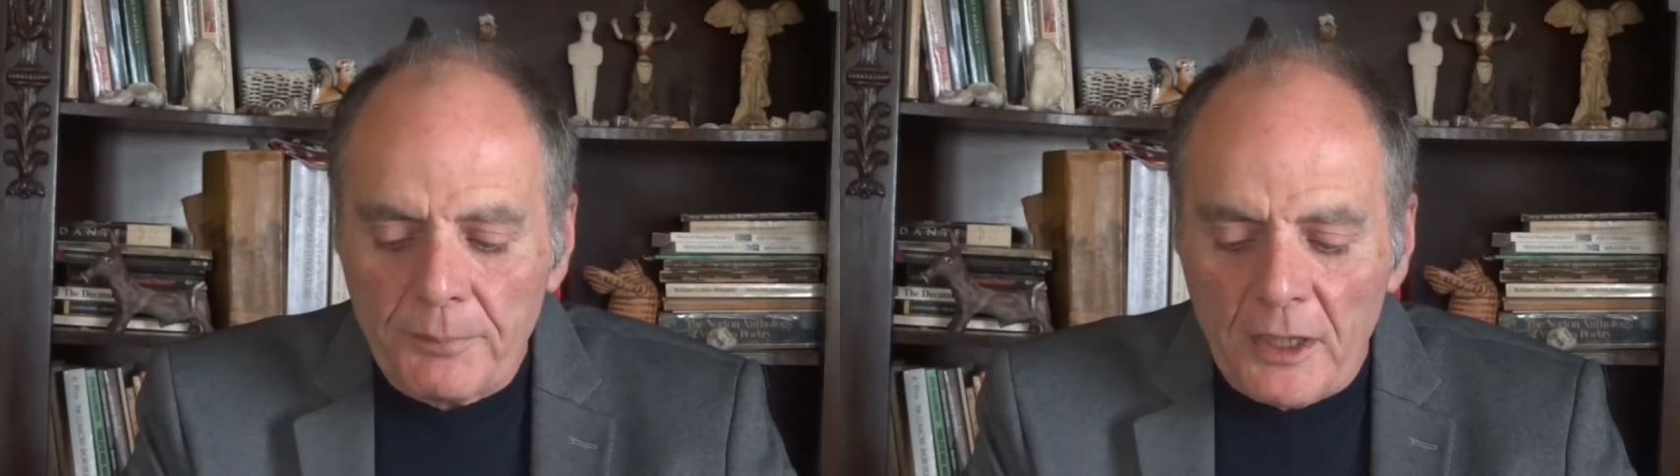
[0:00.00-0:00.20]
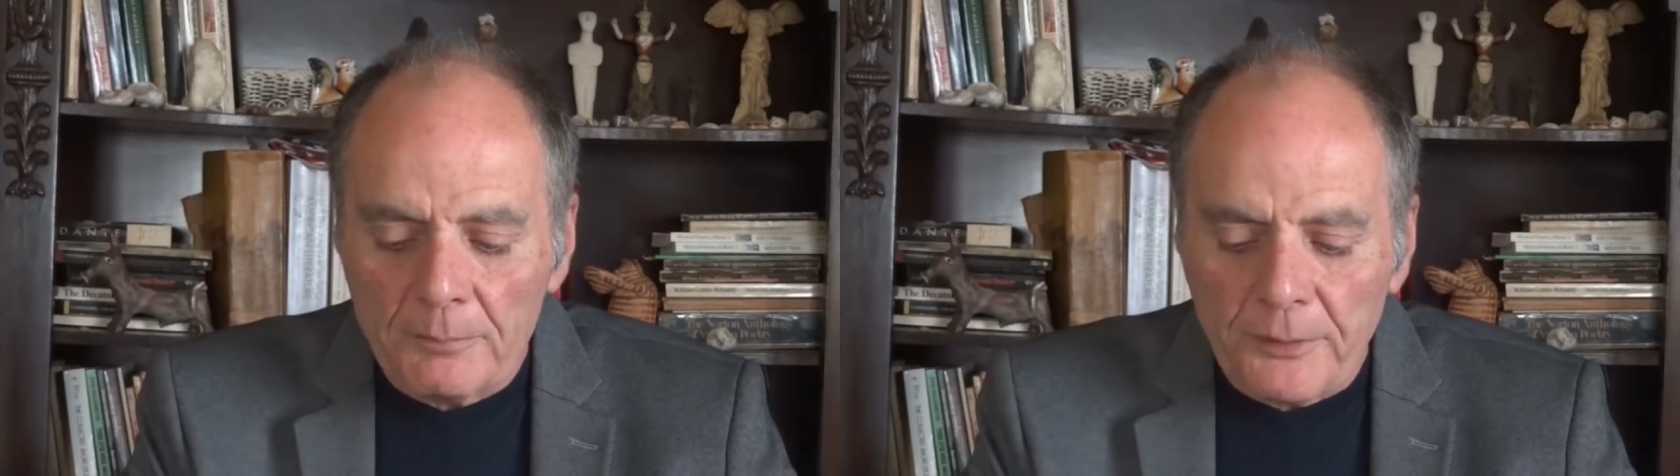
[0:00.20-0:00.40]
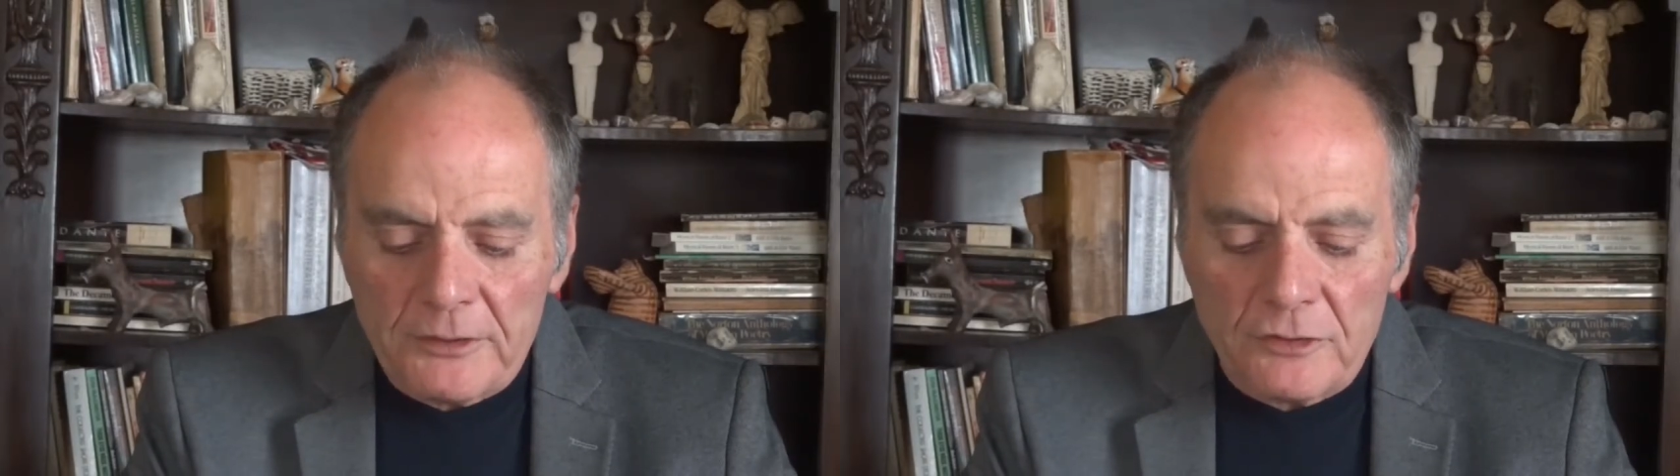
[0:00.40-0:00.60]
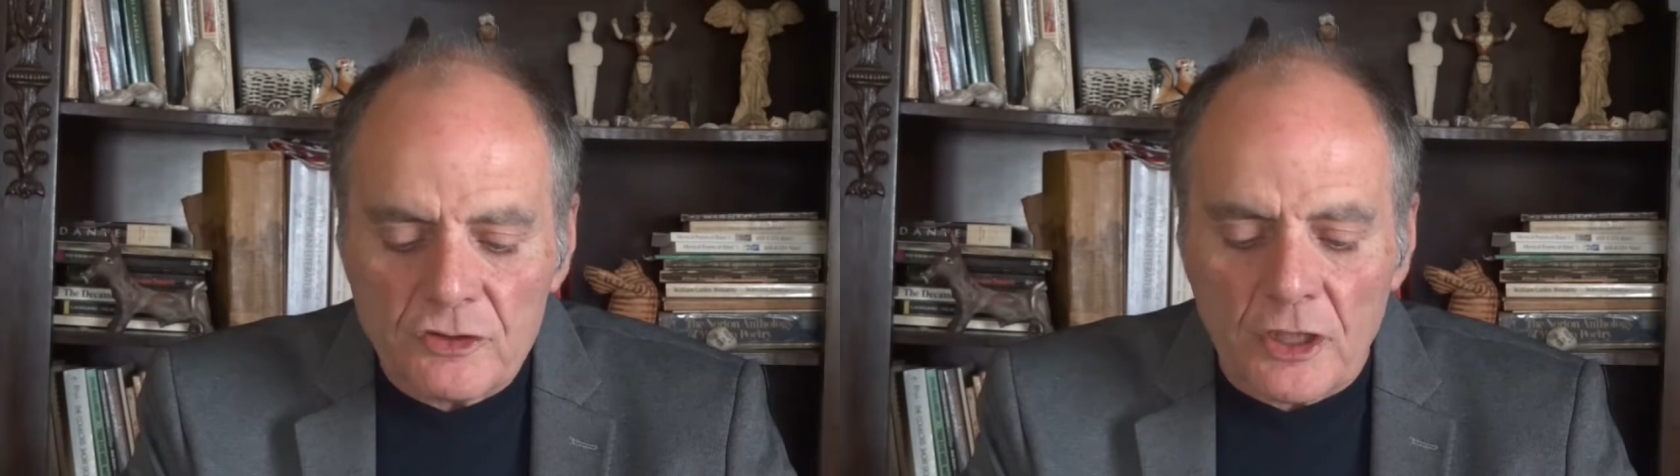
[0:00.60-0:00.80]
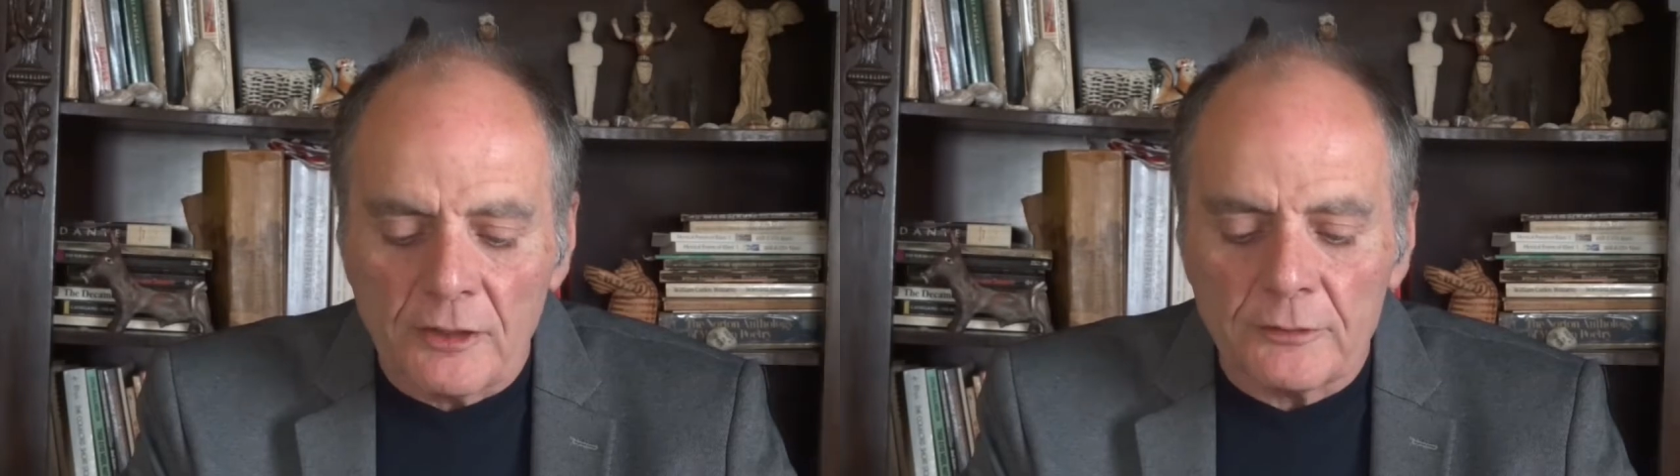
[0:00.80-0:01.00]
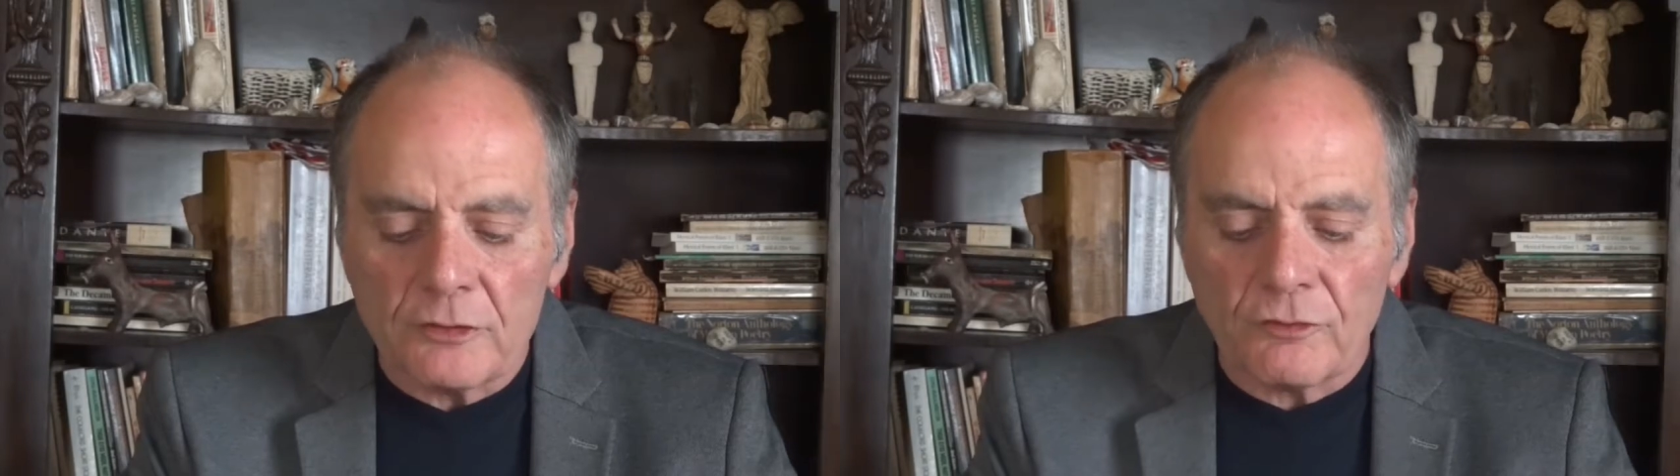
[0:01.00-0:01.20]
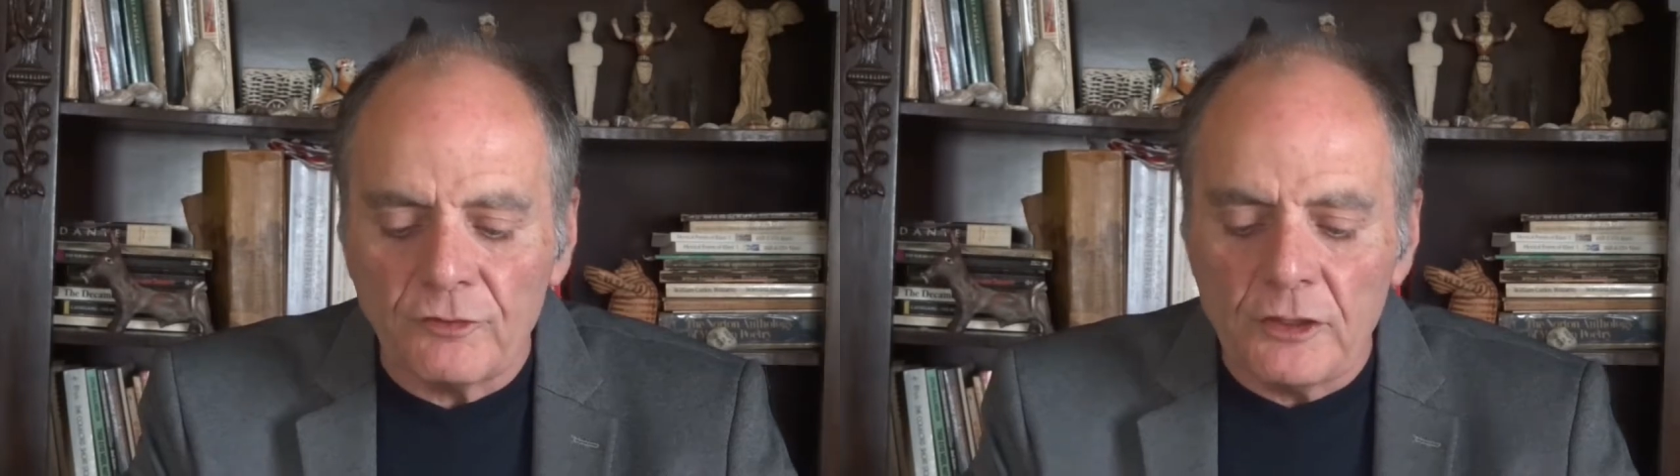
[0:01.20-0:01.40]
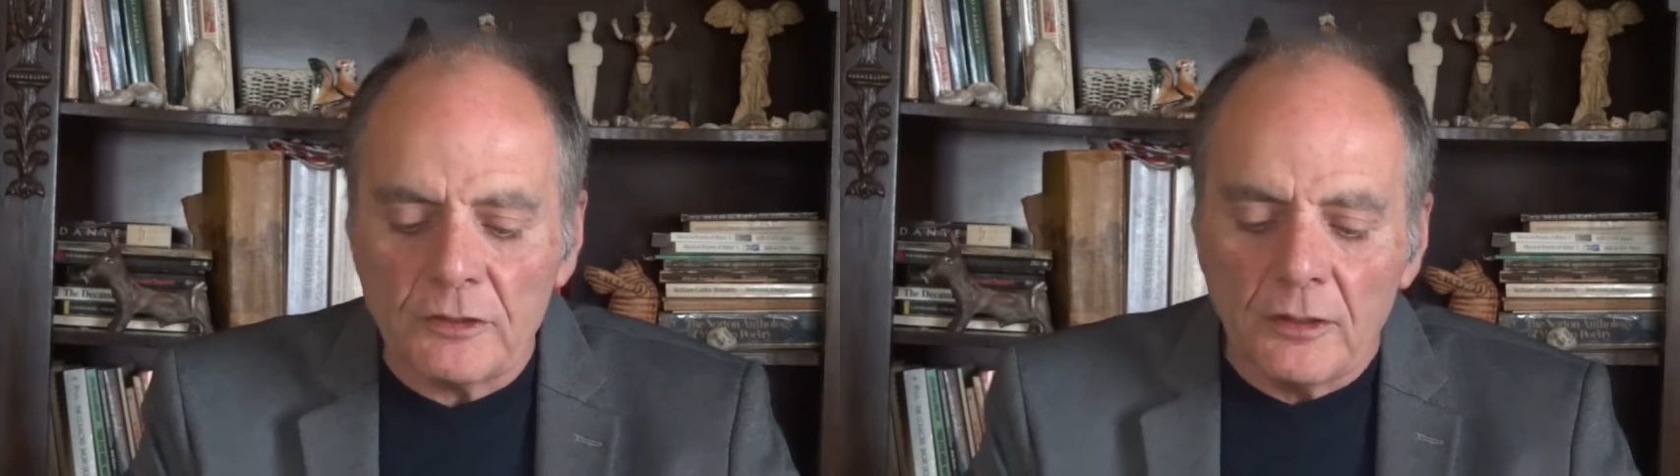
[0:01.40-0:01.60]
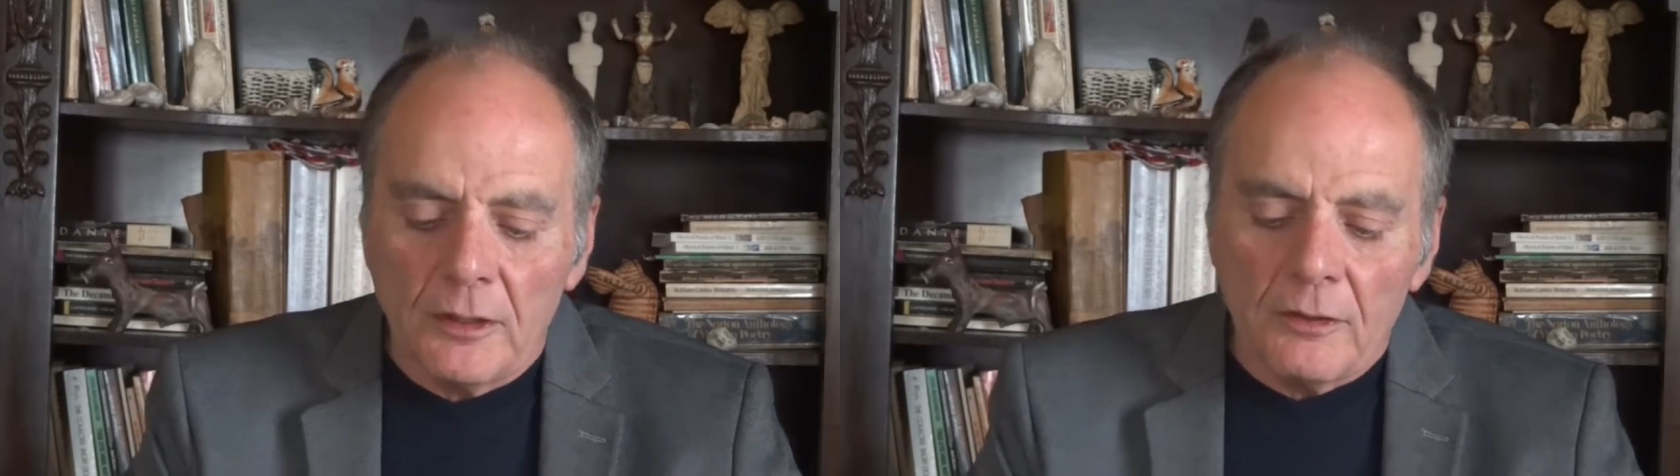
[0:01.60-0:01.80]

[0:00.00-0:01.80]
palm-painted jar at his feet,